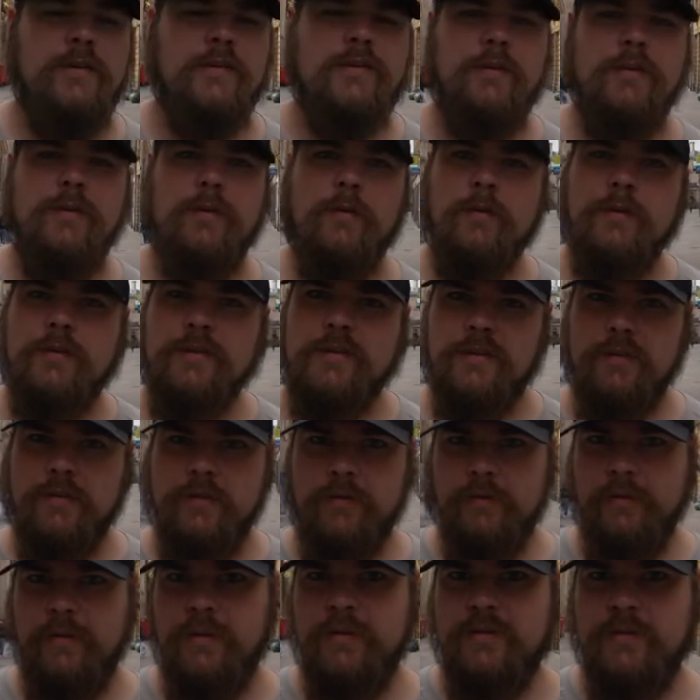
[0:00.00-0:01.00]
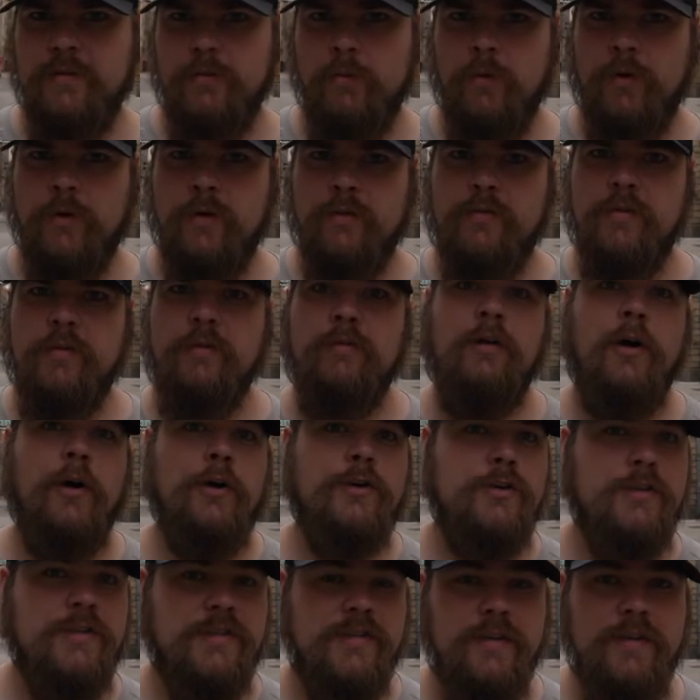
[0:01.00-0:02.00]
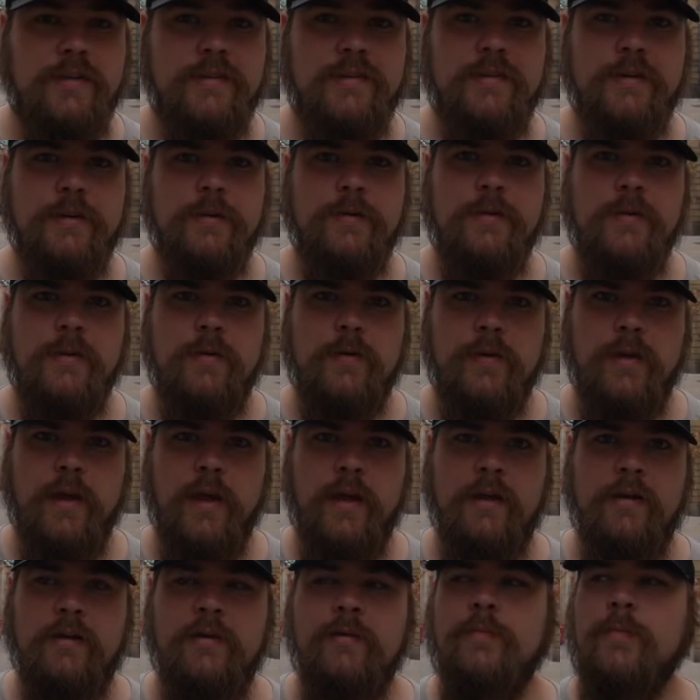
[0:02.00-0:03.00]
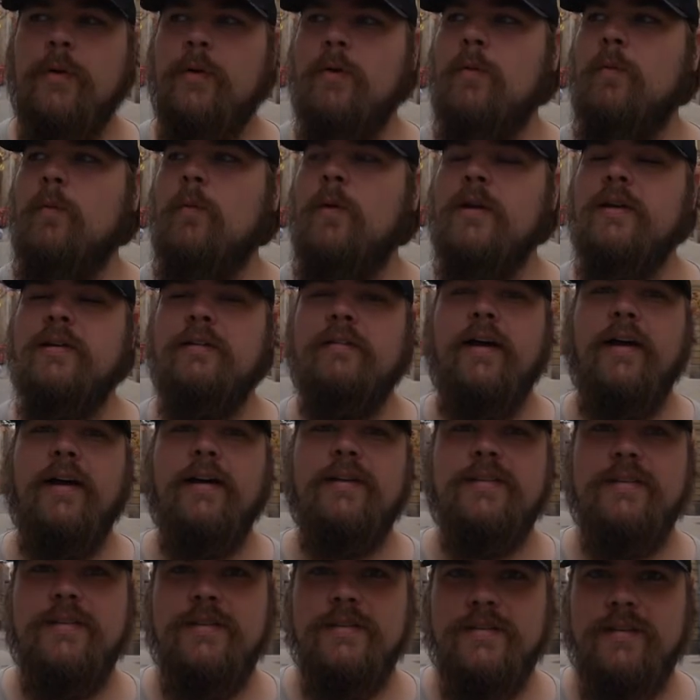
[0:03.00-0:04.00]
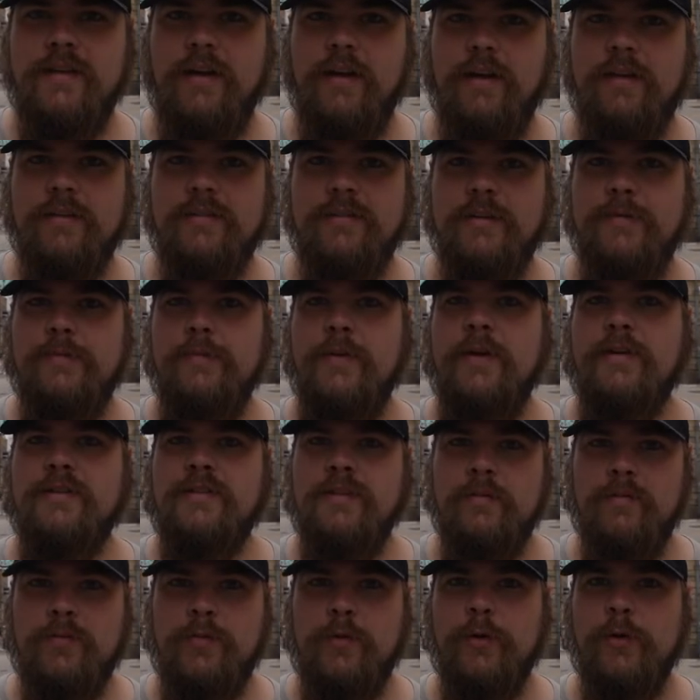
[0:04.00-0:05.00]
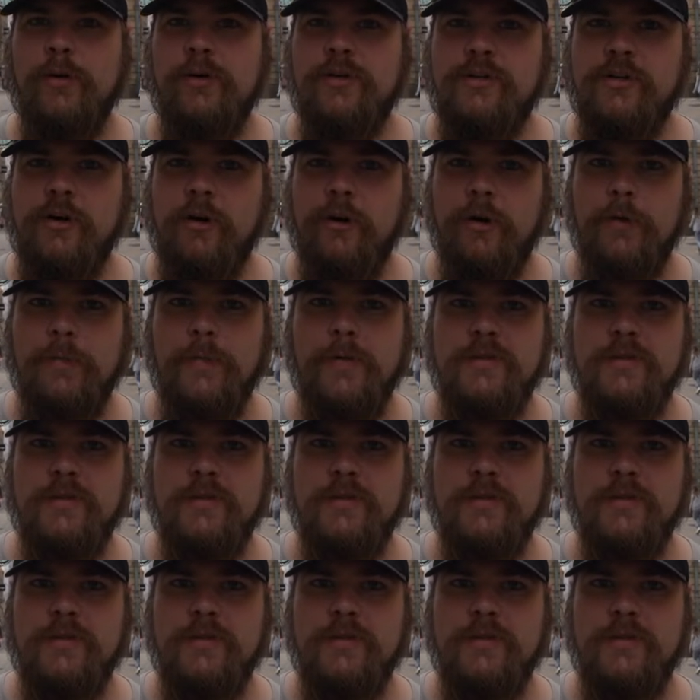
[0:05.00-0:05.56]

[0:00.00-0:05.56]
So York certainly isn't one of the larger cities here in the UK, but what it lacks in size, it makes up for in charm.